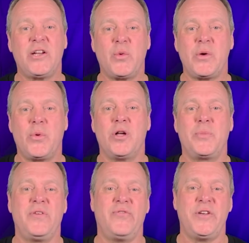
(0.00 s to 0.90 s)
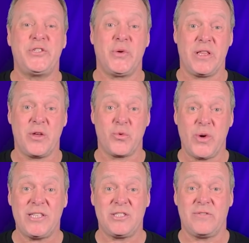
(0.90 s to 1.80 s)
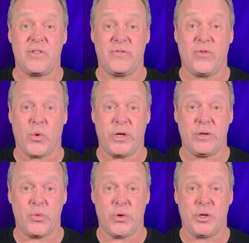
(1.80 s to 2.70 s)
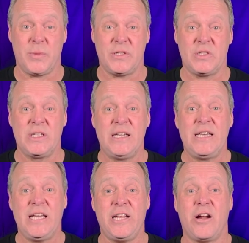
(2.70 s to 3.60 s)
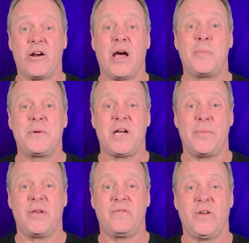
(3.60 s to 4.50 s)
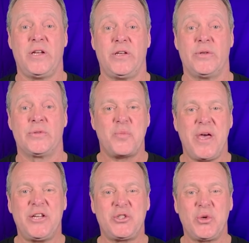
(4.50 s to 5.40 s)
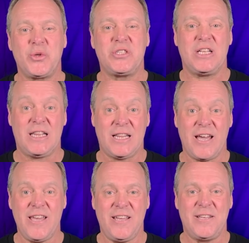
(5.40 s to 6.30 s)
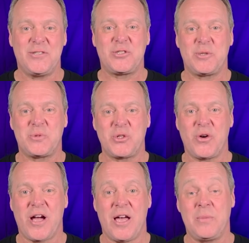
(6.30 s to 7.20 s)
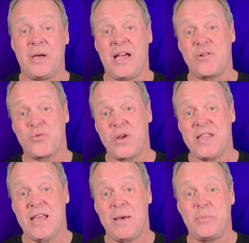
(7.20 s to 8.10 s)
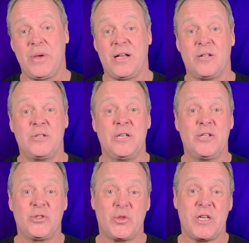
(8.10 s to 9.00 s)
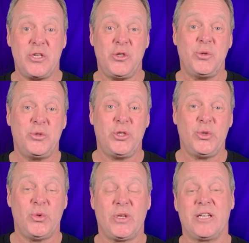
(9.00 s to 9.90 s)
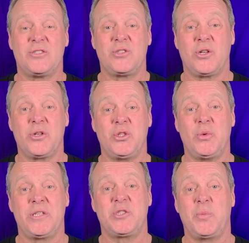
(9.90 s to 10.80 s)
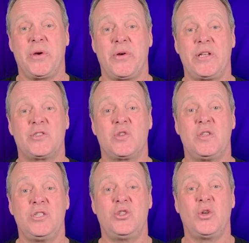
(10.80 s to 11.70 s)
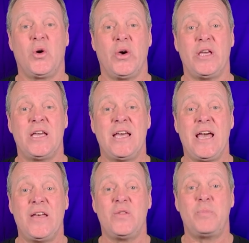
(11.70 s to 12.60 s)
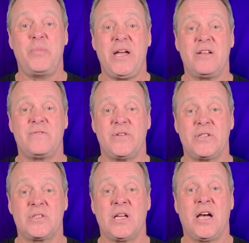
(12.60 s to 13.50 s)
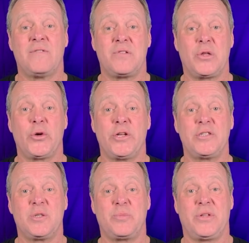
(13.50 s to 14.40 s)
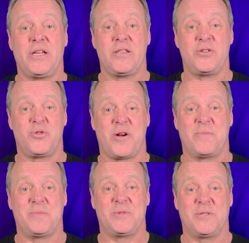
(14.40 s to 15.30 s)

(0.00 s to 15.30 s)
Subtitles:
we will be featuring the rest of the 40 rudiments in our upcoming videos. Make sure to like, subscribe, and ring that bell so that you too can start to experience the joy and the benefits of learning to play the drums.